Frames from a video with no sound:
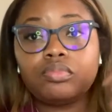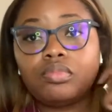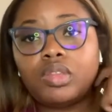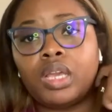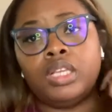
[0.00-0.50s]

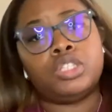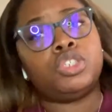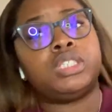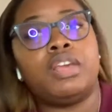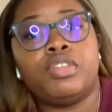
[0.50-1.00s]
And so just
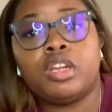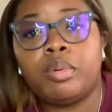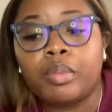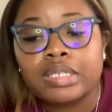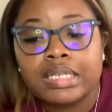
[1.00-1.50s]
to give you a little bit
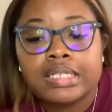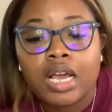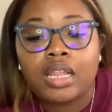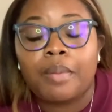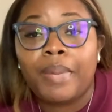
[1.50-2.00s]
more
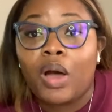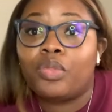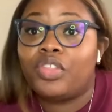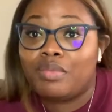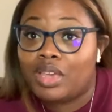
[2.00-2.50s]
detail about
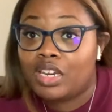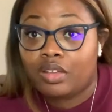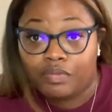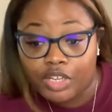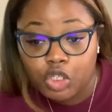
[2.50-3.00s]
them
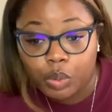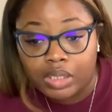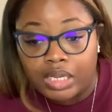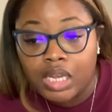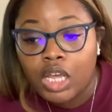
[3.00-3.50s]

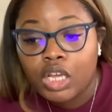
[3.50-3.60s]
individually.